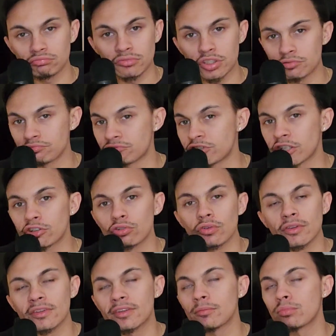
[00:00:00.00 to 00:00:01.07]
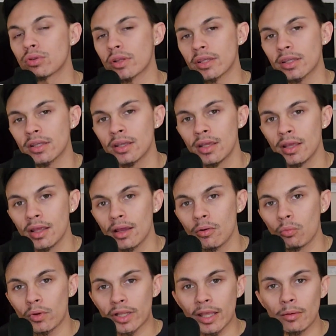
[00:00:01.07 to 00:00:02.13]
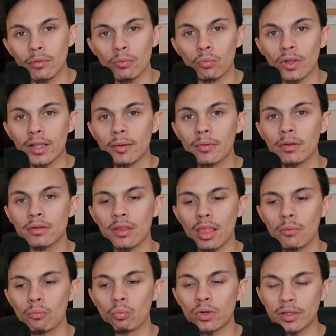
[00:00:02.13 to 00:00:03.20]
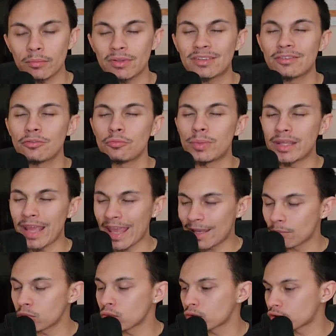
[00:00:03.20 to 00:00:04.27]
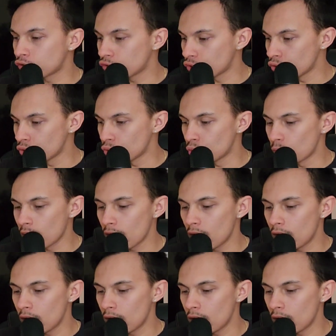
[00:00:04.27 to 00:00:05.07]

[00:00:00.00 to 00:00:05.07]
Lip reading: Just general and simply wanting to be able to